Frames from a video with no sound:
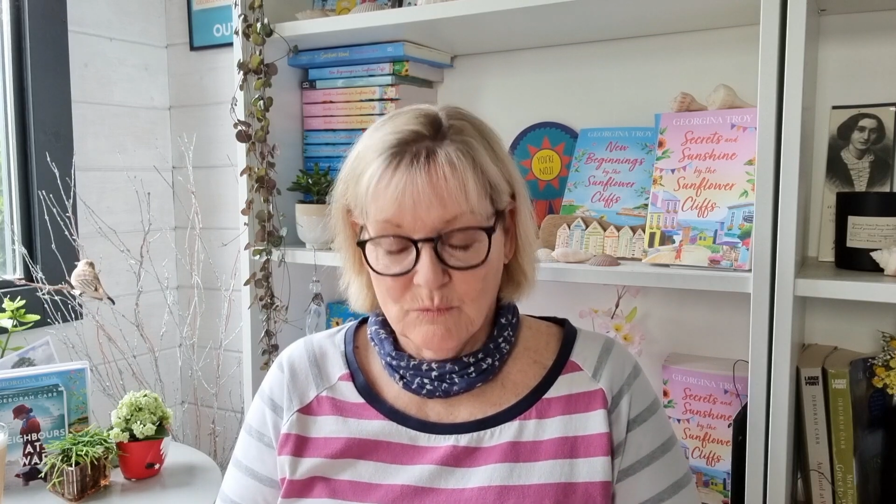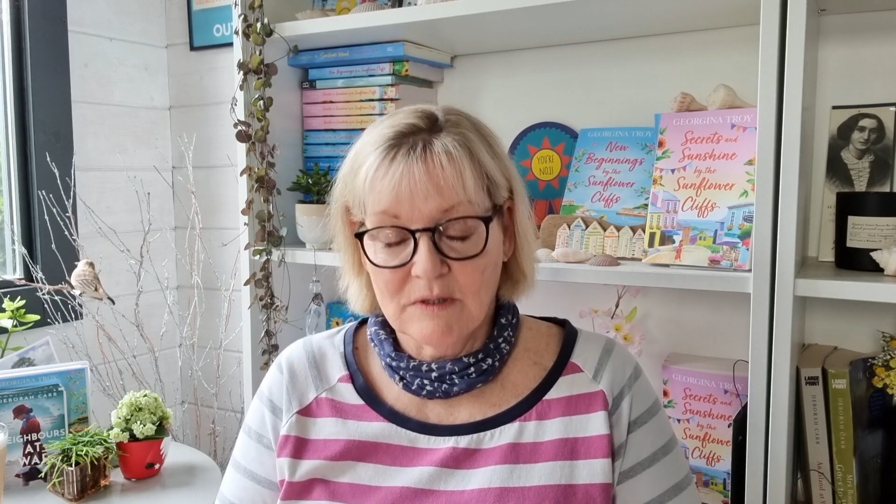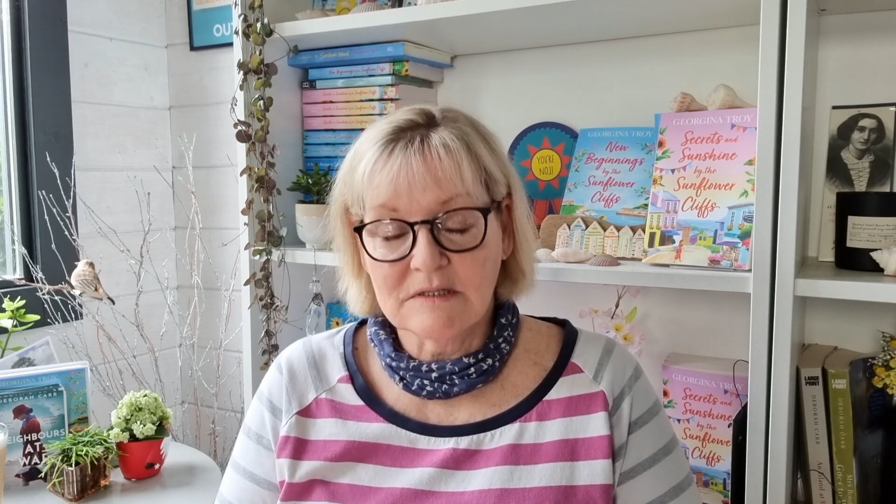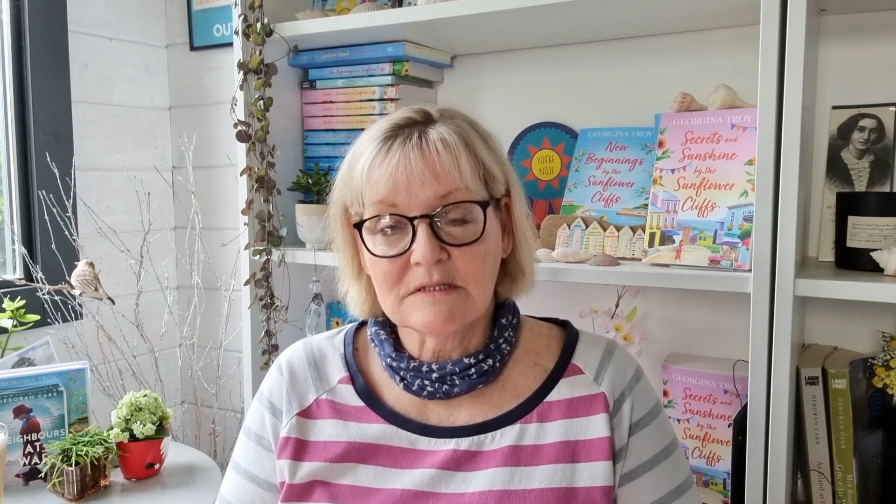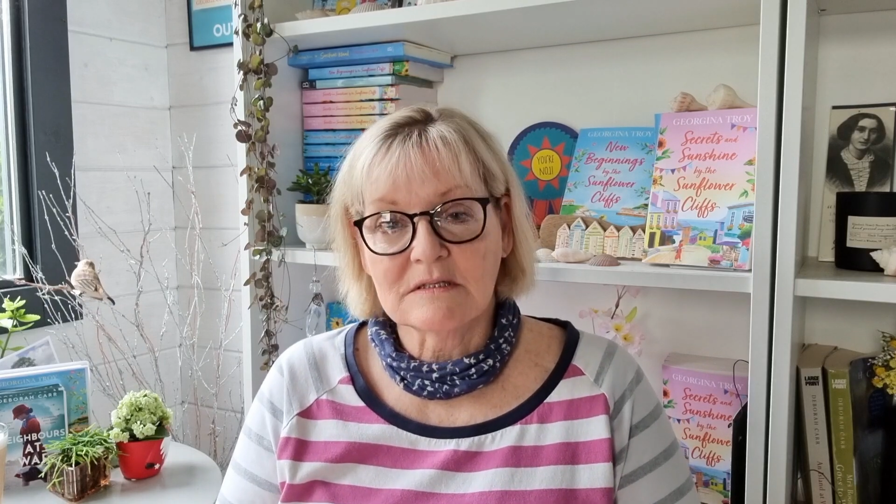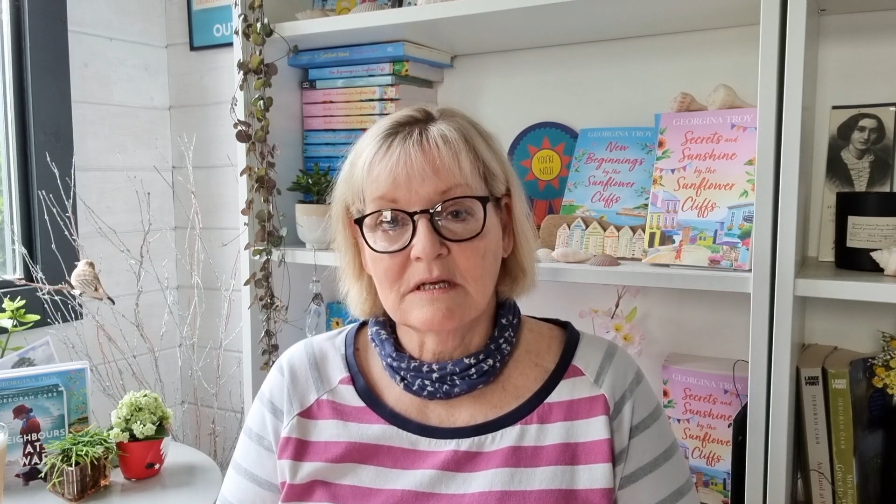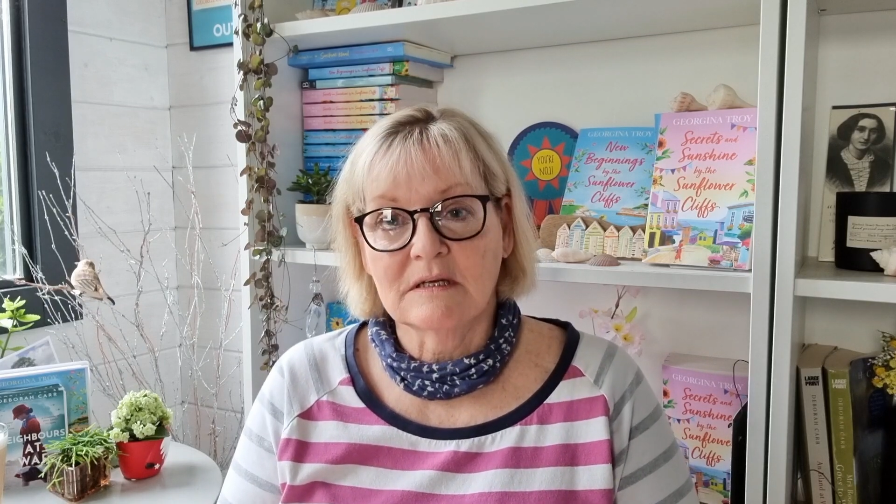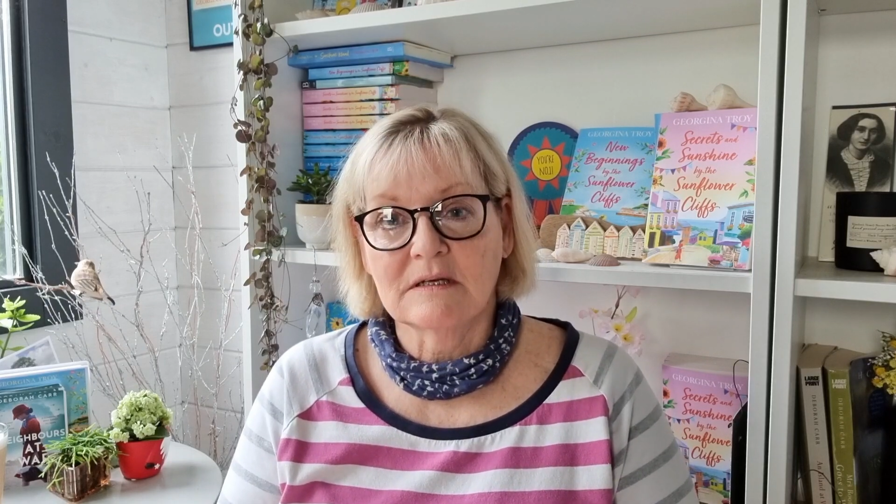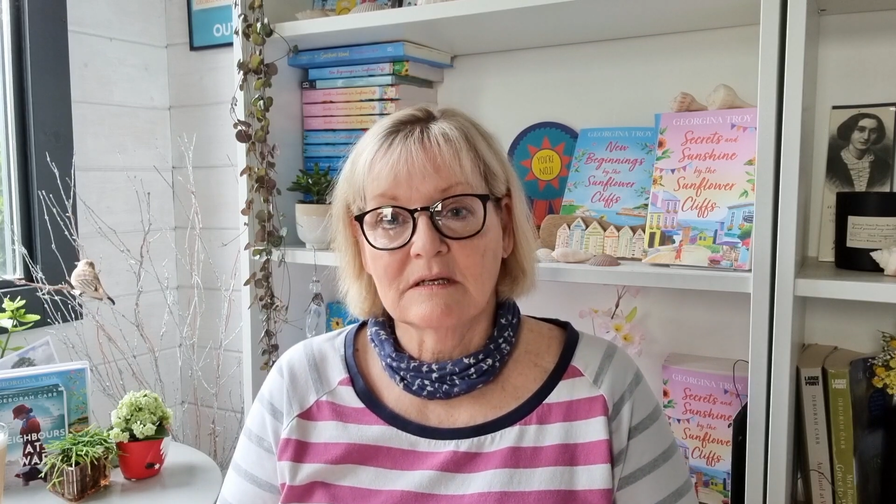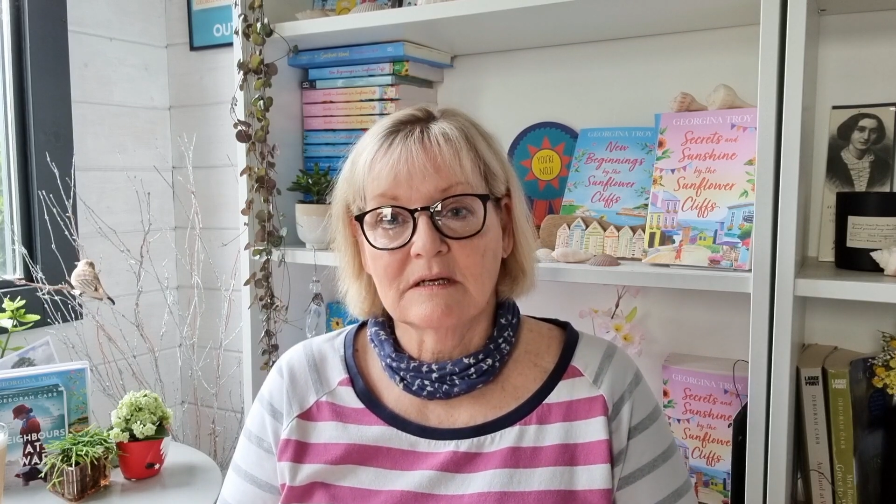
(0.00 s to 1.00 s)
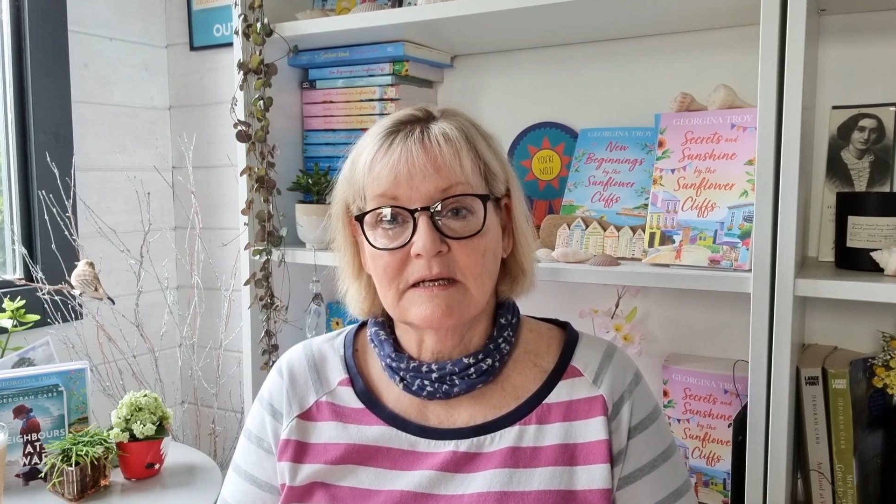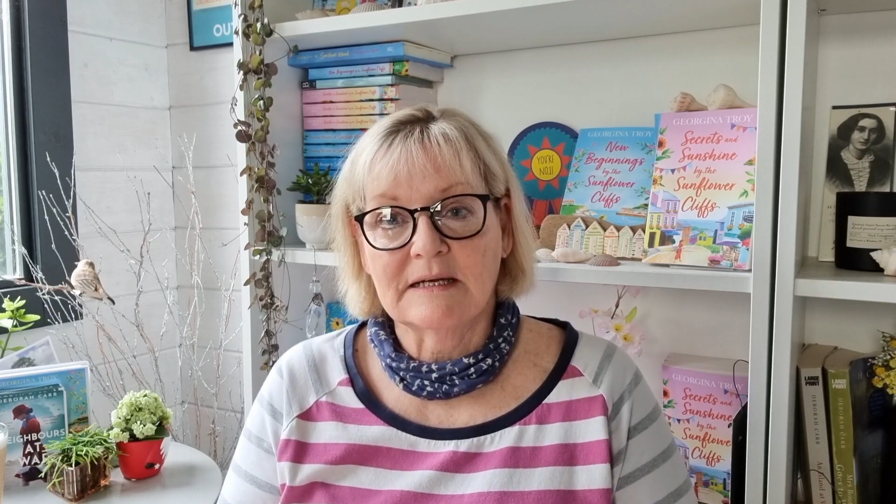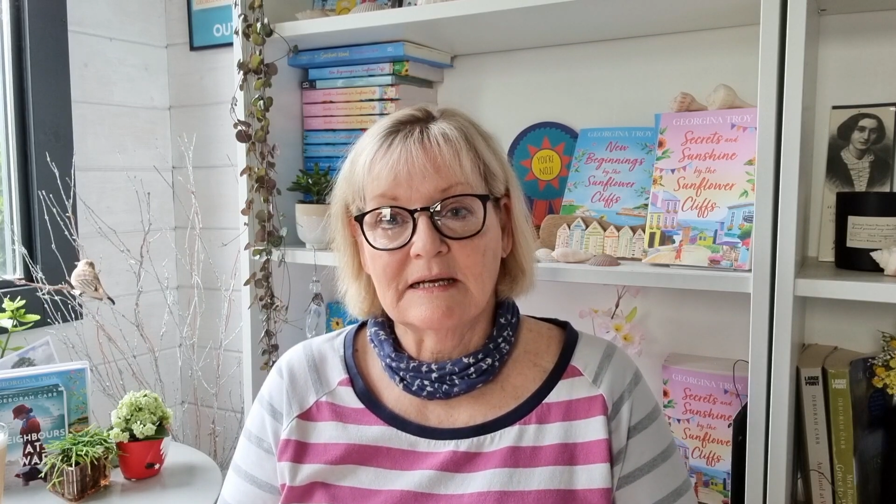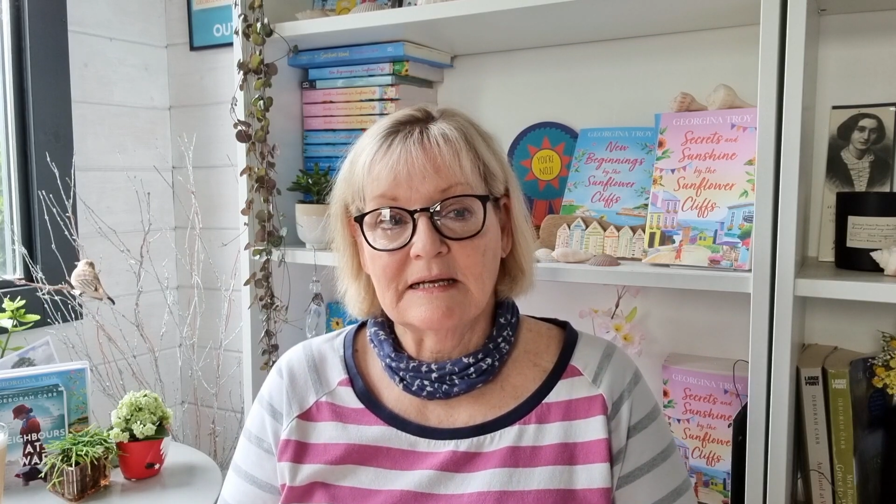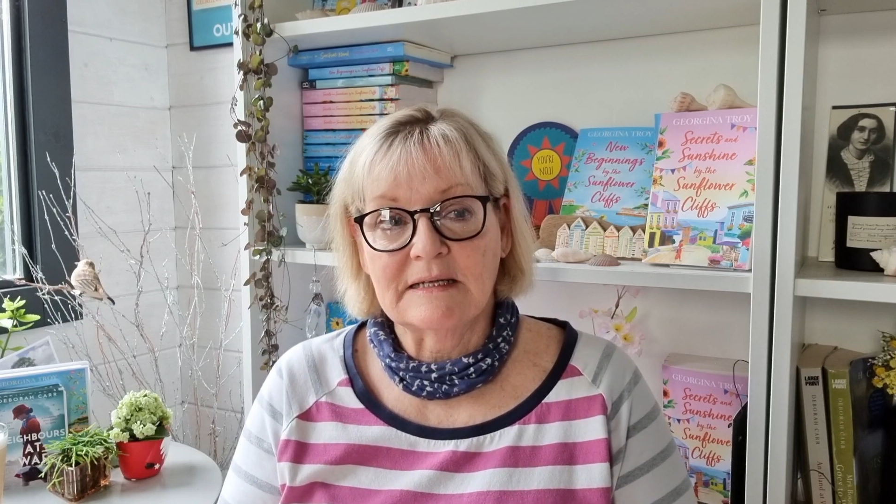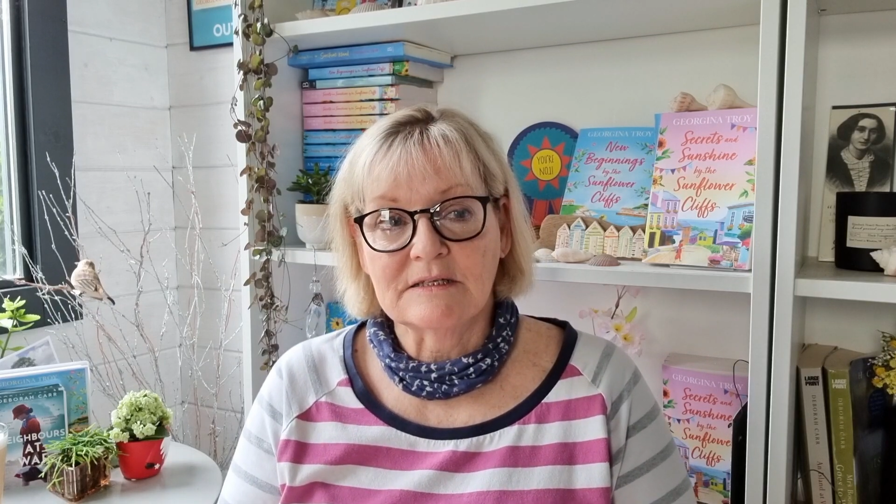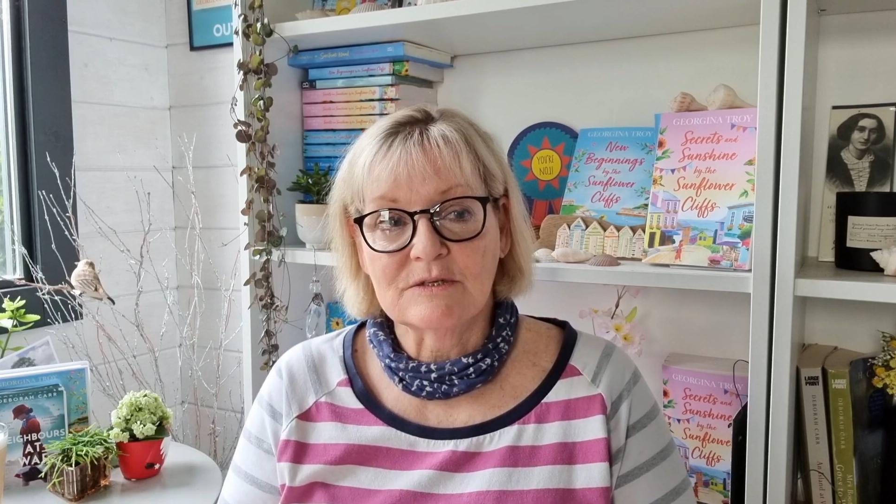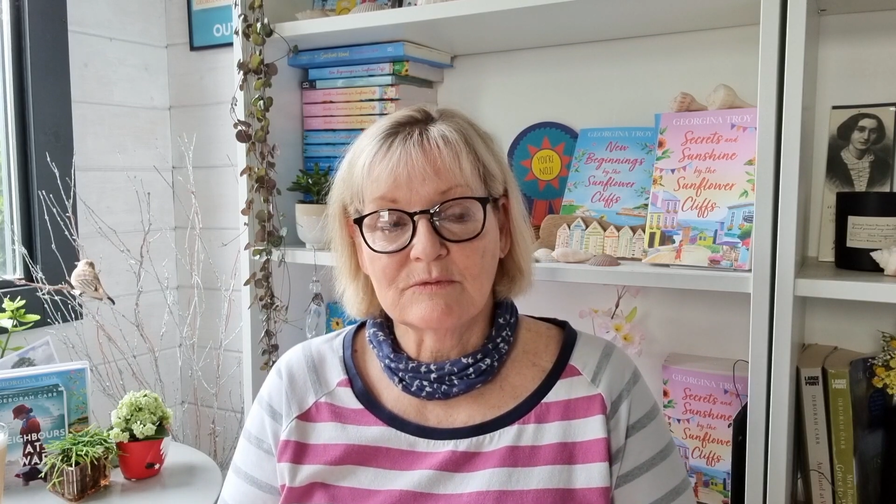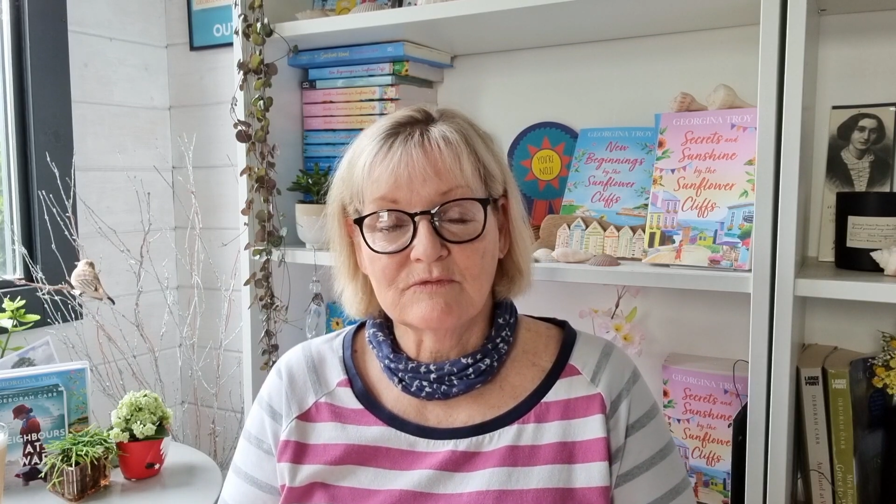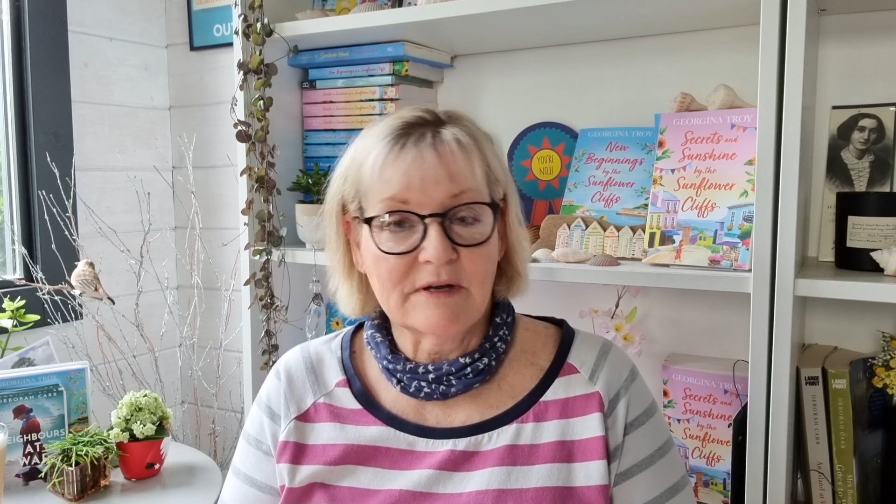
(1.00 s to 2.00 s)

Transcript: once, and she would